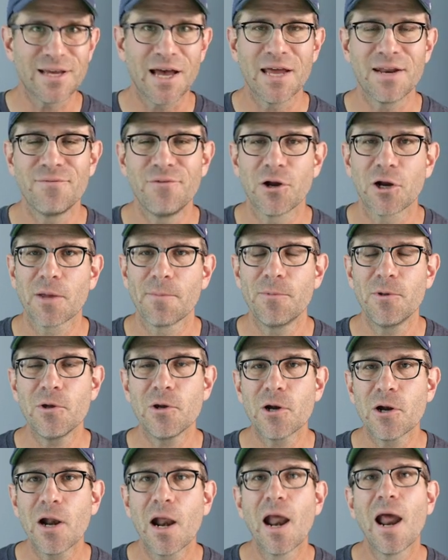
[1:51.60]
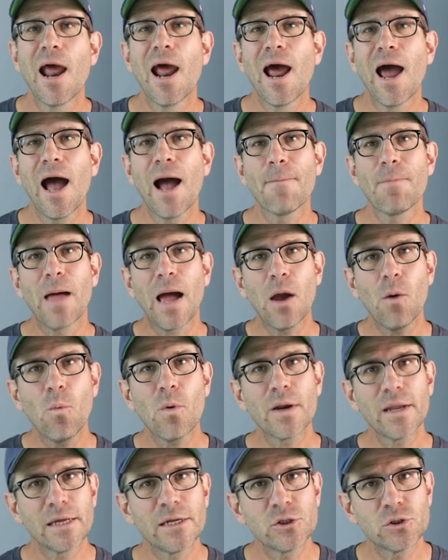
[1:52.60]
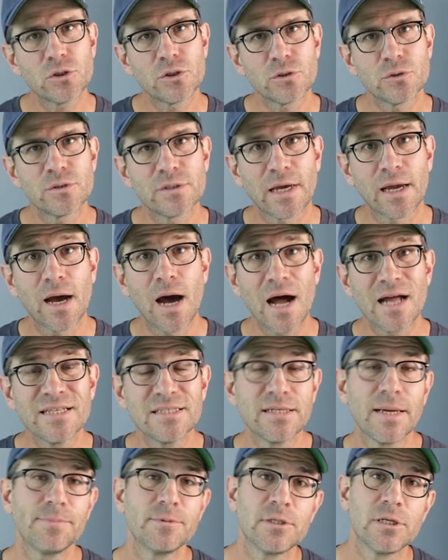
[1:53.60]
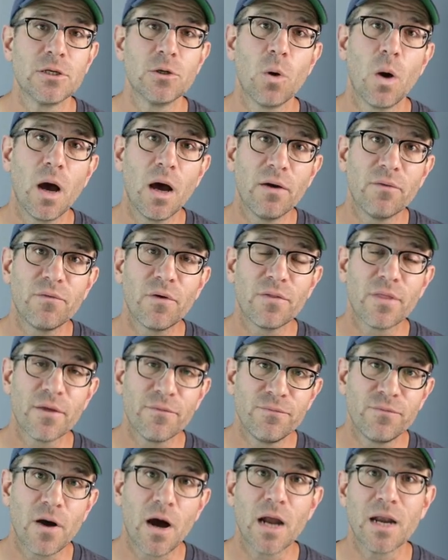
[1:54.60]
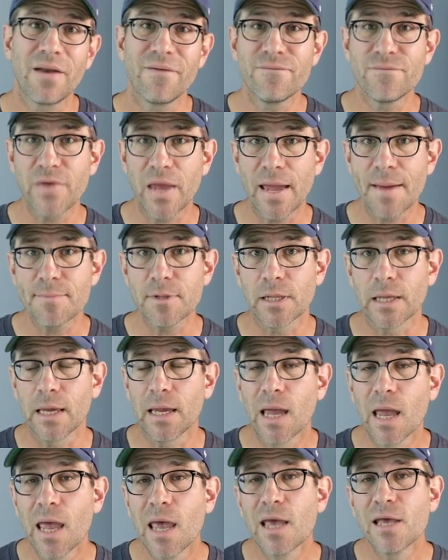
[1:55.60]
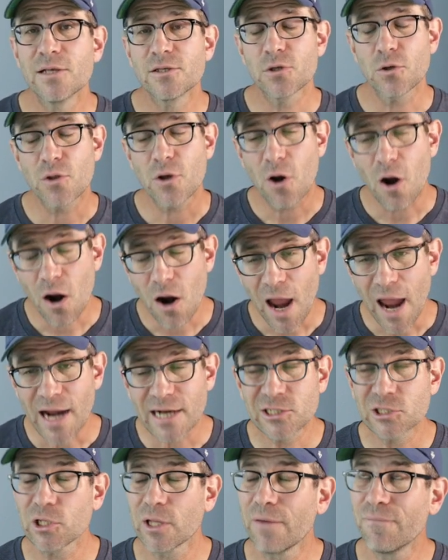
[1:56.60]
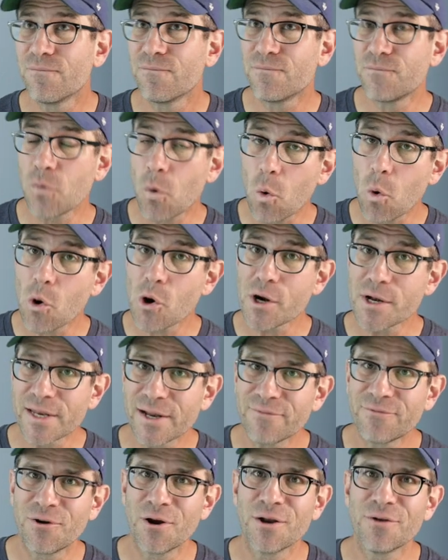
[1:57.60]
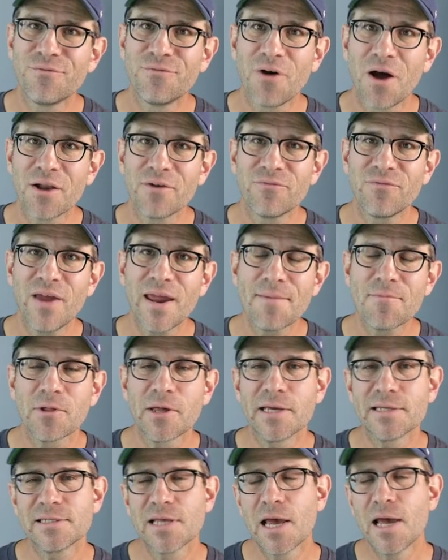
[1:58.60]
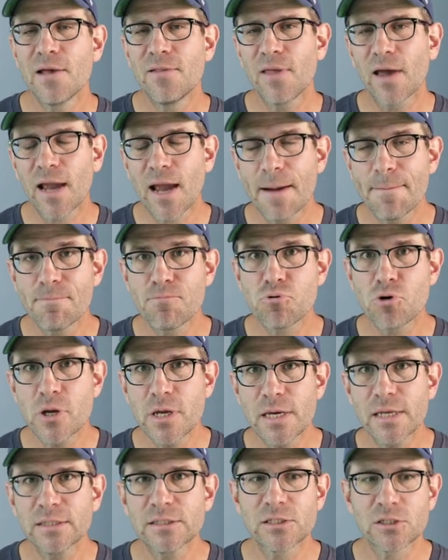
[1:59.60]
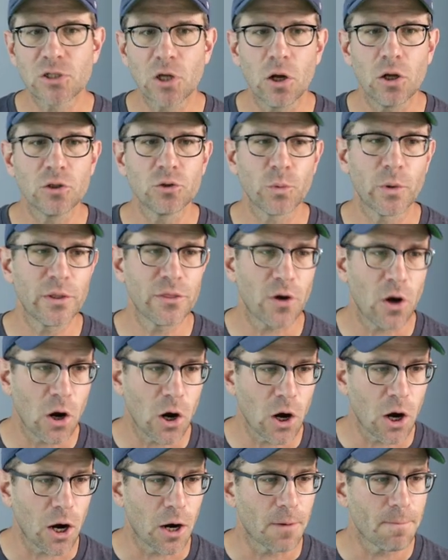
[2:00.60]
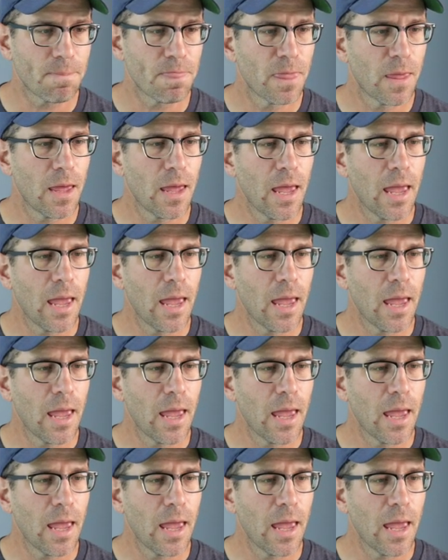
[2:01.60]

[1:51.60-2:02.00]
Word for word: outside of your computer, um, I want to introduce a concept to you of the font family. So there are actually four different font families that come pre-installed with R.